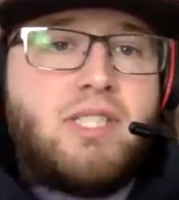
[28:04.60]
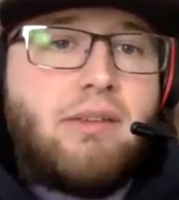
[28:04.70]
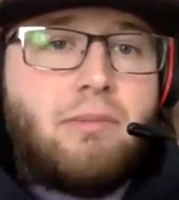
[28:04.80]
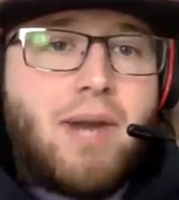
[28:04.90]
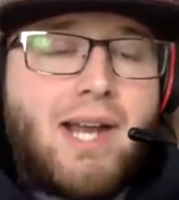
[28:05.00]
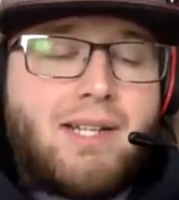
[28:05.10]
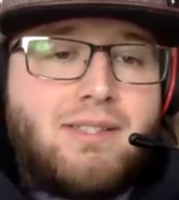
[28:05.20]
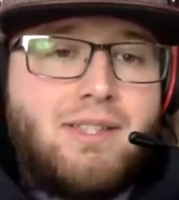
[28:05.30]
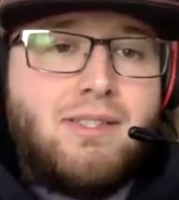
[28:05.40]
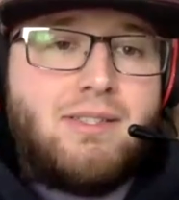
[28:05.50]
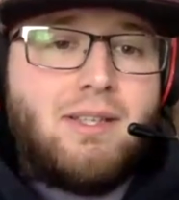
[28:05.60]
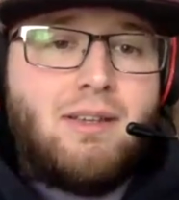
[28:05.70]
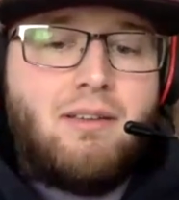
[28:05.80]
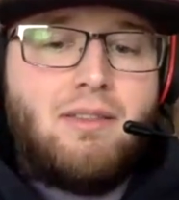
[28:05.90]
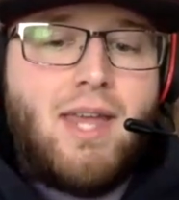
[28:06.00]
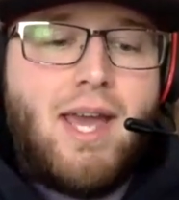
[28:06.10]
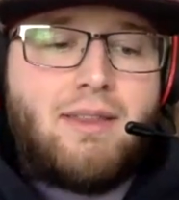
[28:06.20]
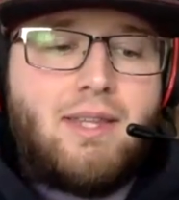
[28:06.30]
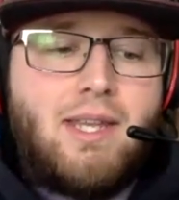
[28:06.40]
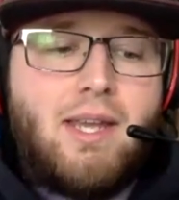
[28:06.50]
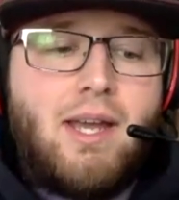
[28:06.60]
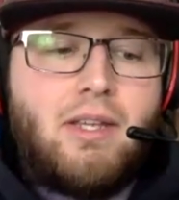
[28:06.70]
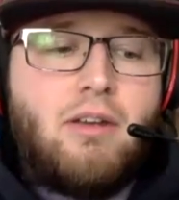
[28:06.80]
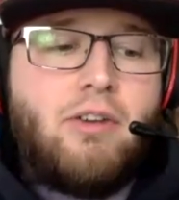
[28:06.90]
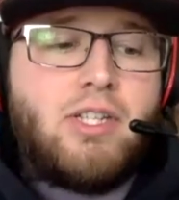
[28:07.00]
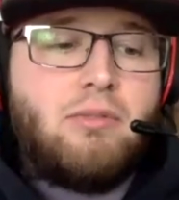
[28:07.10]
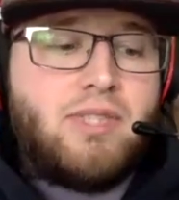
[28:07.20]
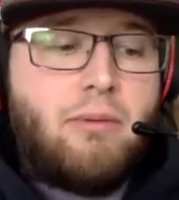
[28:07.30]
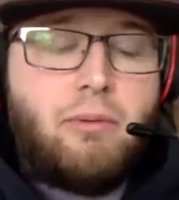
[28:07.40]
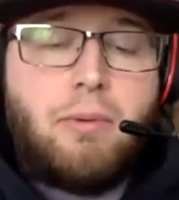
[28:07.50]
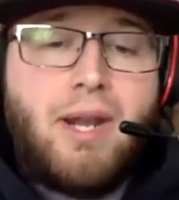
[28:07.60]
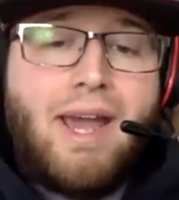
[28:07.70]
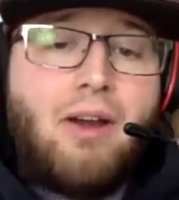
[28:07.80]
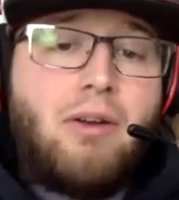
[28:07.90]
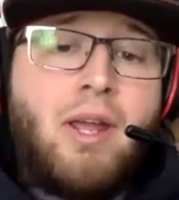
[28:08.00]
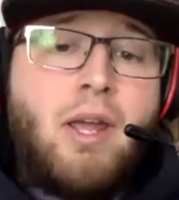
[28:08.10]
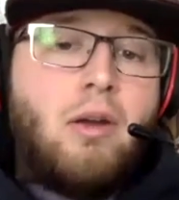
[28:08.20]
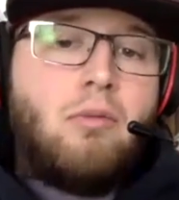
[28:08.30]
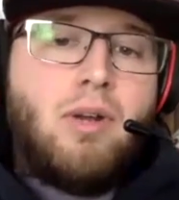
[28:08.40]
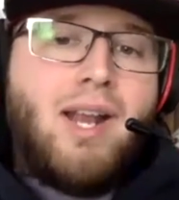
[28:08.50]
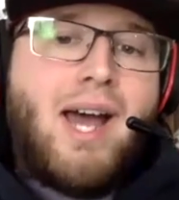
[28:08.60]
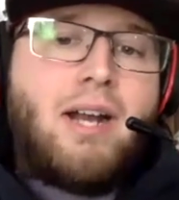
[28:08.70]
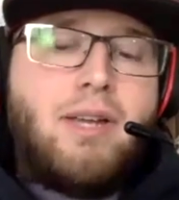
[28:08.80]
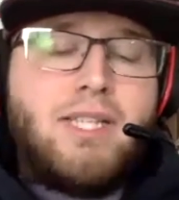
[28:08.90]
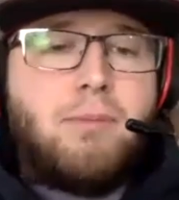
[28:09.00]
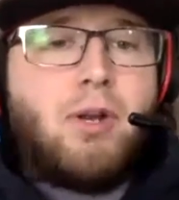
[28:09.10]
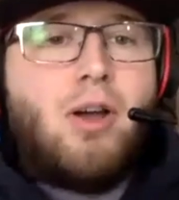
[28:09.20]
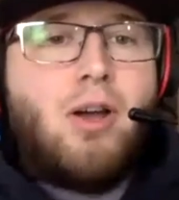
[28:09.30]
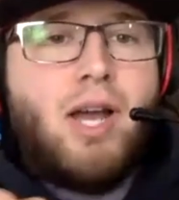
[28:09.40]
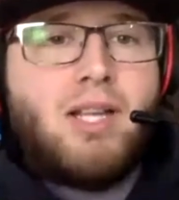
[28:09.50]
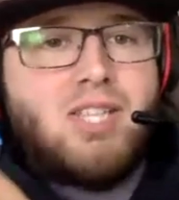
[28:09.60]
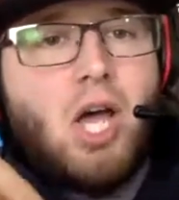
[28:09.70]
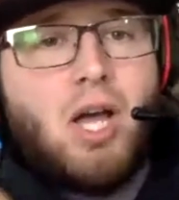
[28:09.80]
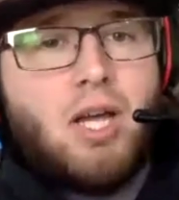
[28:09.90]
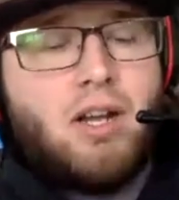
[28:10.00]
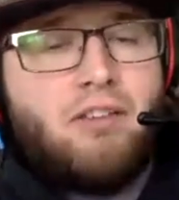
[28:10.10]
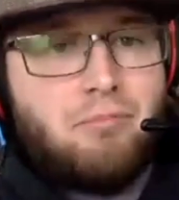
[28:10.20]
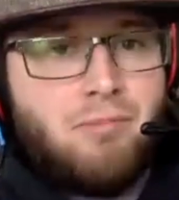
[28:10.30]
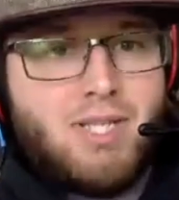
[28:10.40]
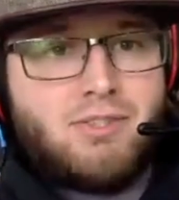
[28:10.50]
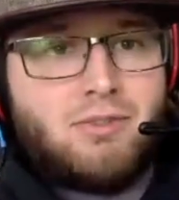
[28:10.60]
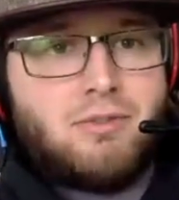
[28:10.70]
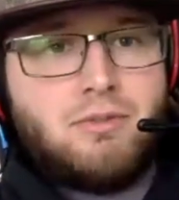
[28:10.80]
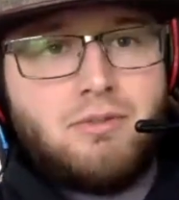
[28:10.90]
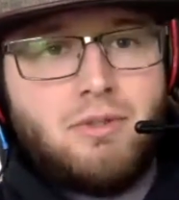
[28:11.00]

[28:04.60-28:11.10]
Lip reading: 7 practices that the university was able to put out, Renato has put on a ton of muscle.